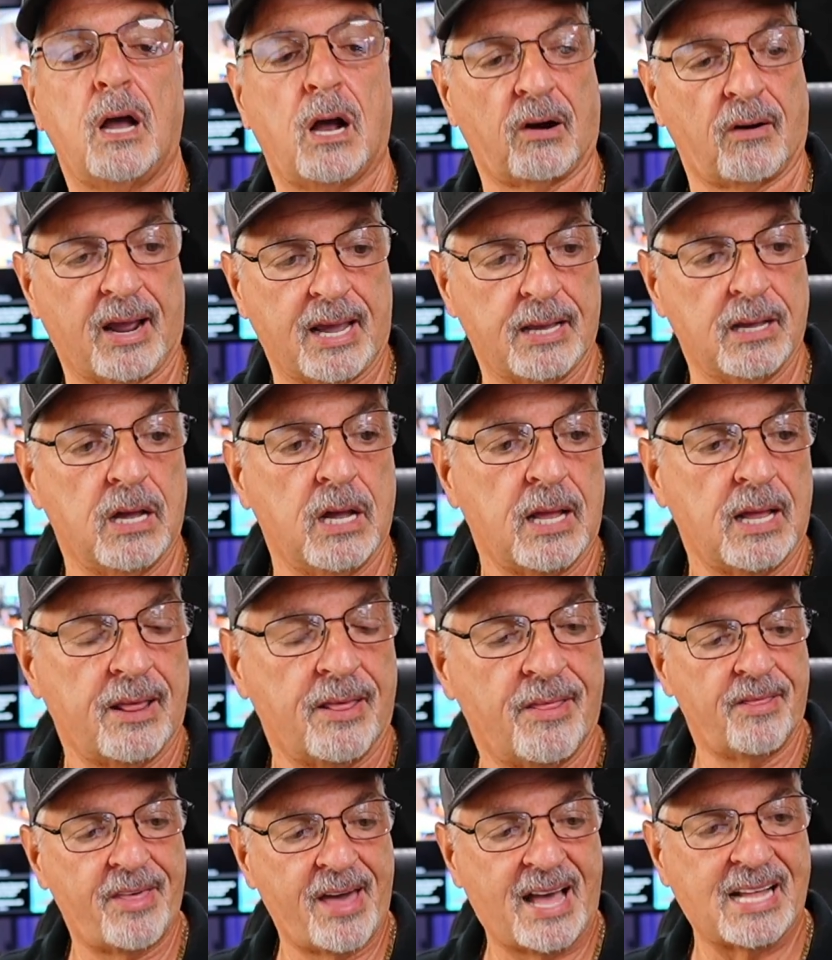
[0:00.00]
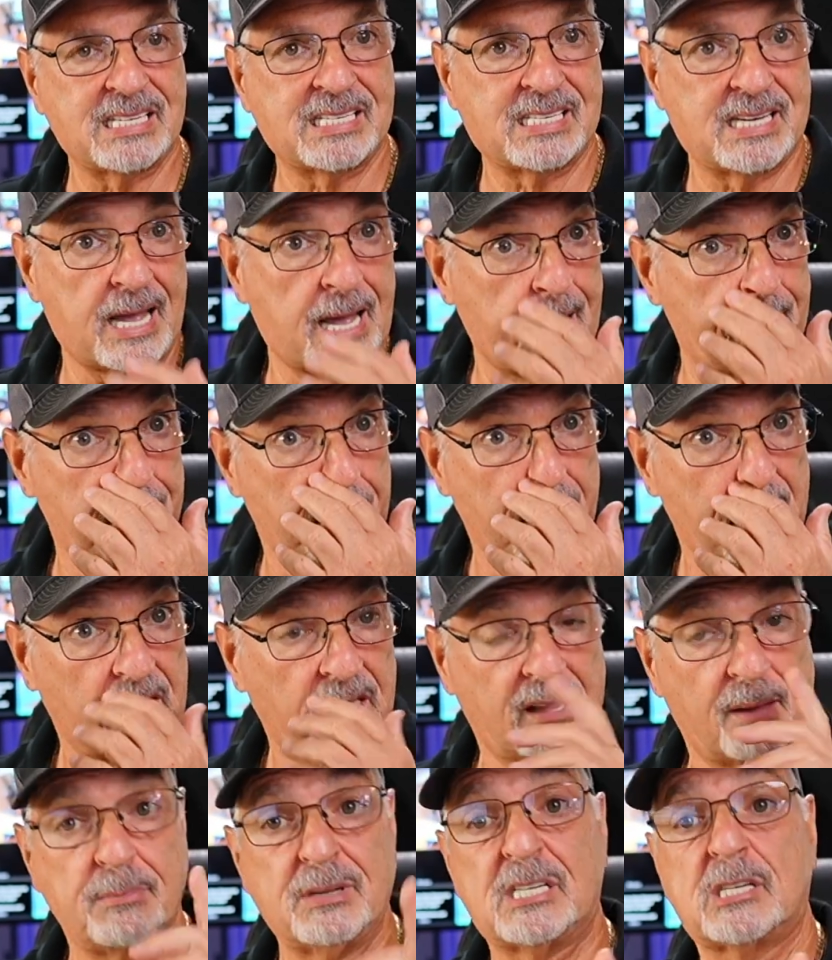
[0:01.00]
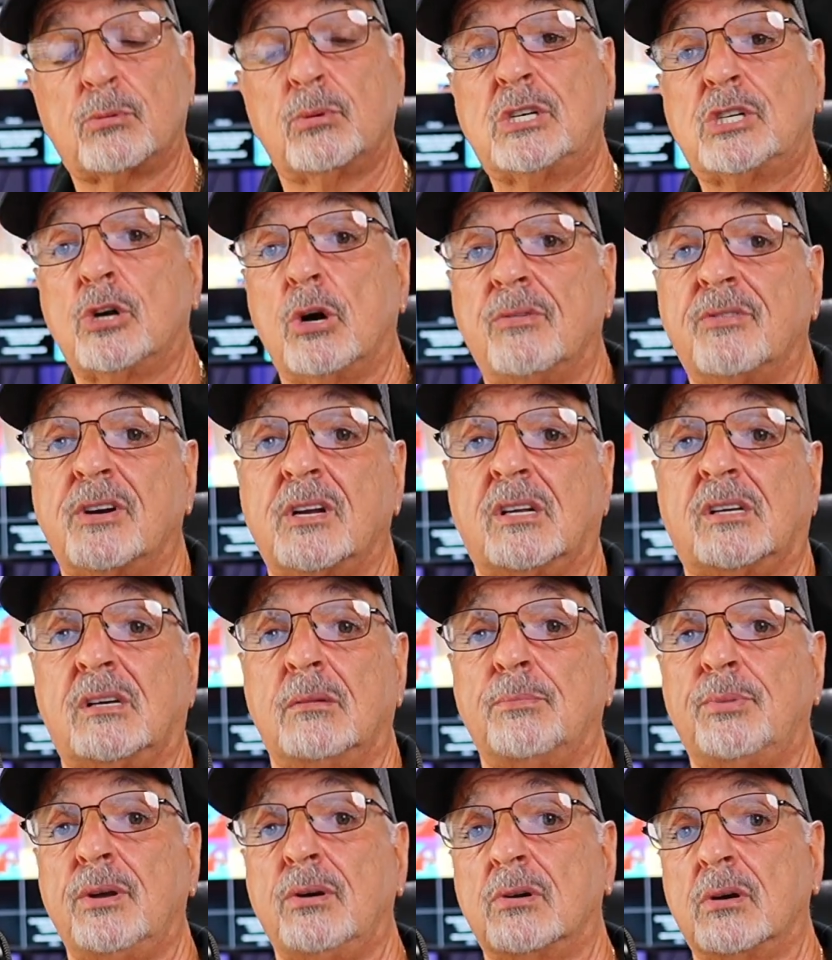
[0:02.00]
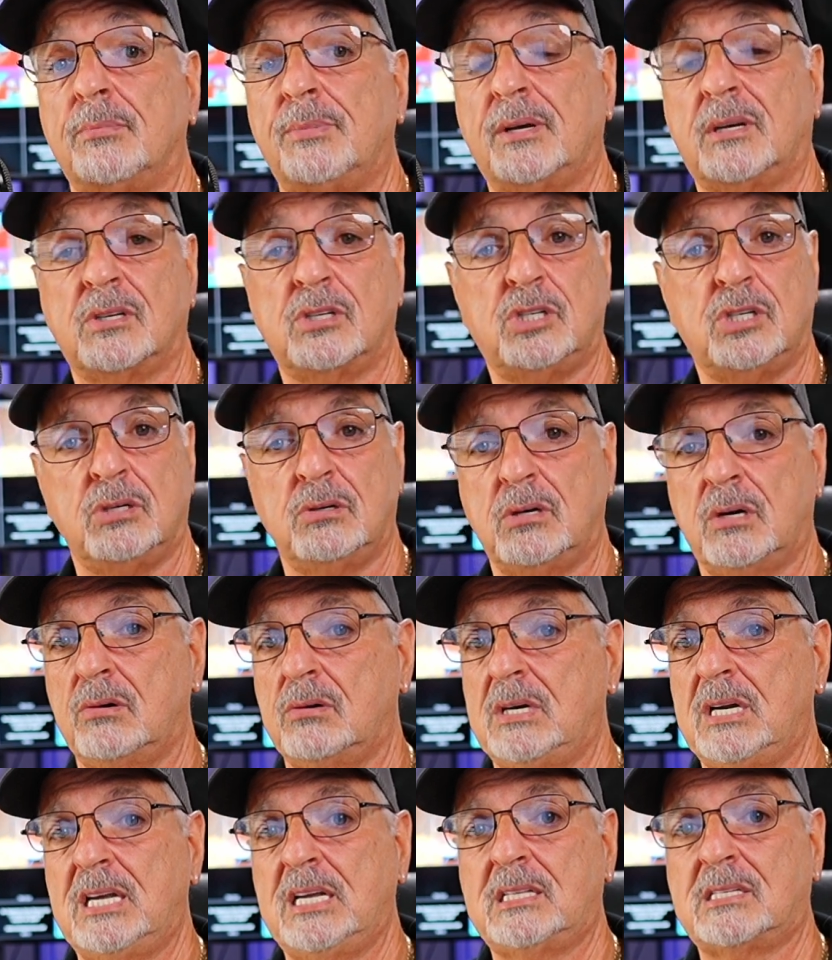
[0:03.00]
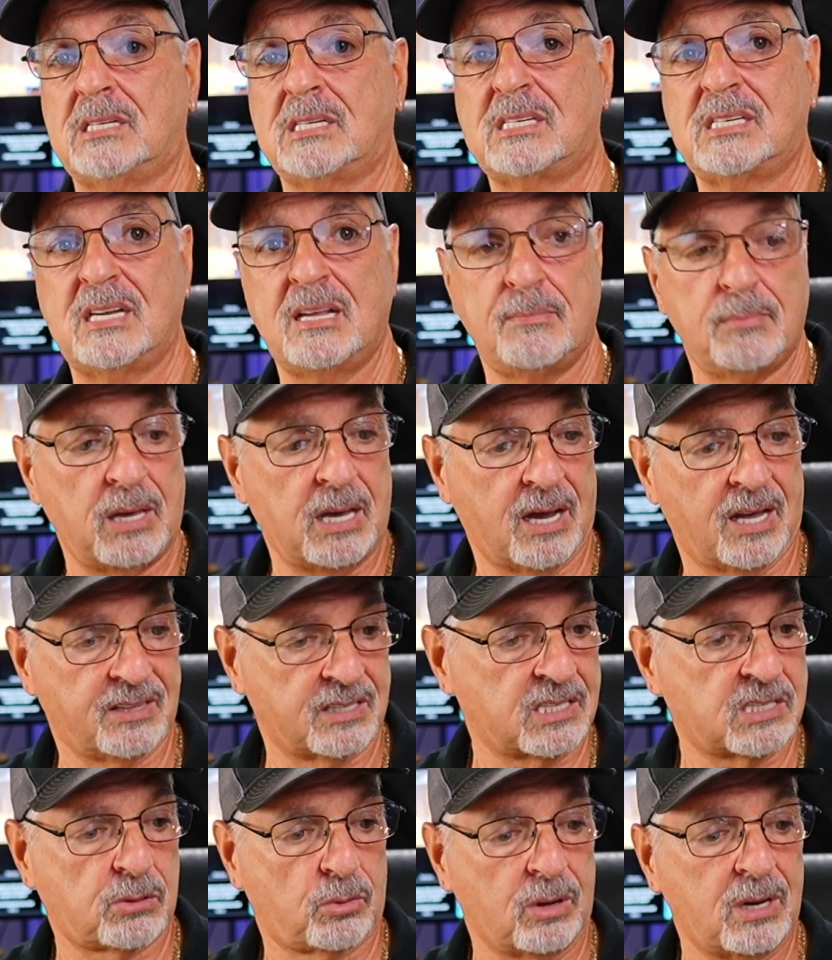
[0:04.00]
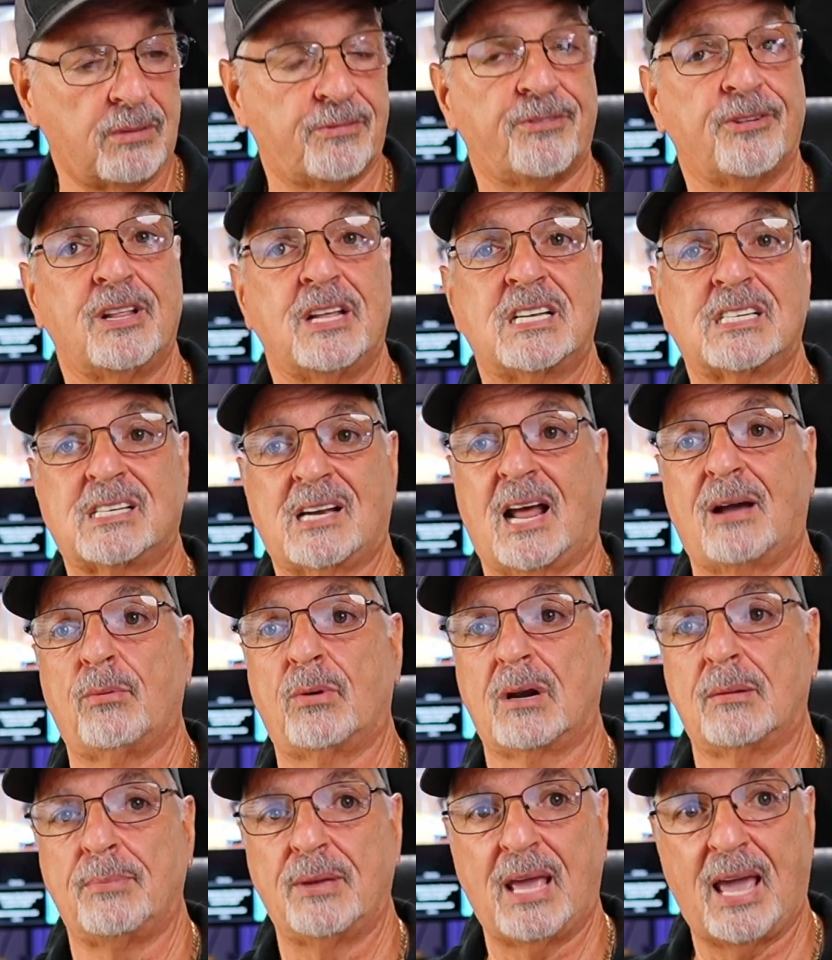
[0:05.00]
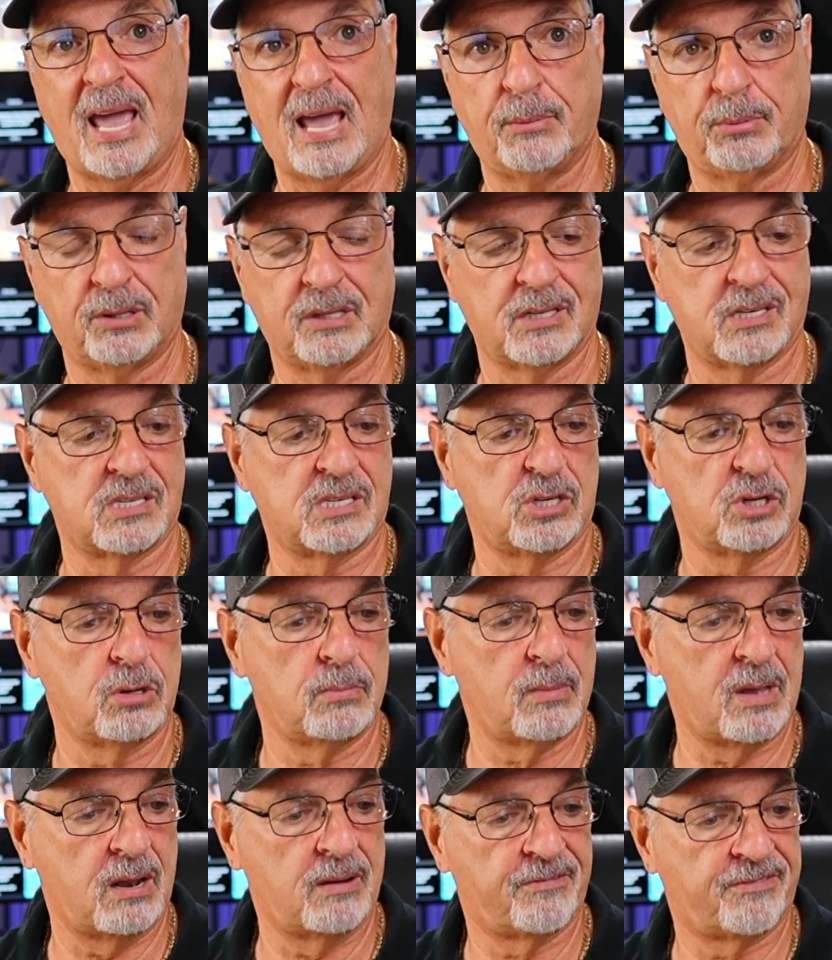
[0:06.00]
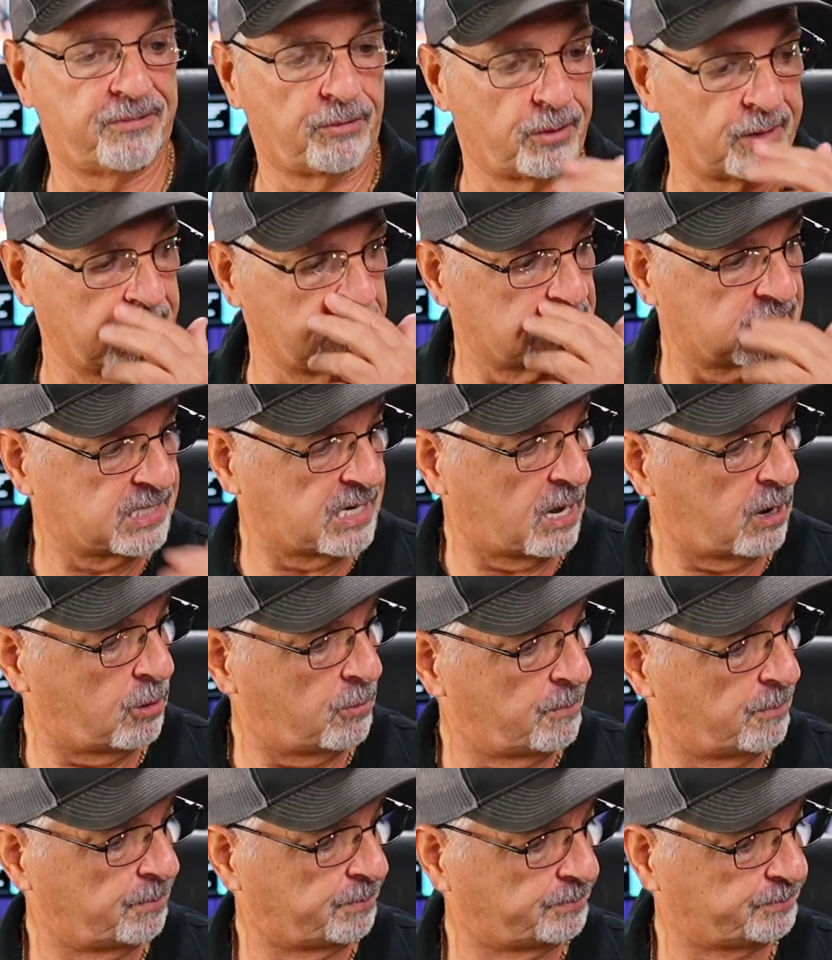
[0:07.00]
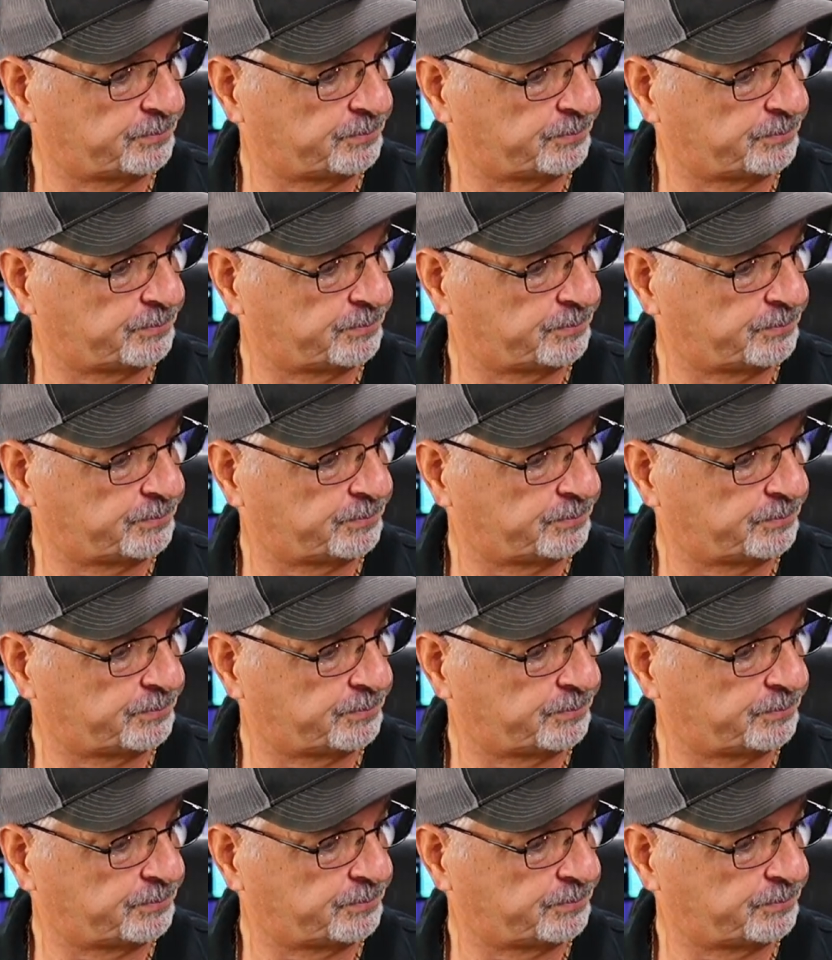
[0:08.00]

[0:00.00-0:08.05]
All right, that said, let me switch over to the computer because you don't need to see me on the screen for this and I wanna be able to zoom in for you. So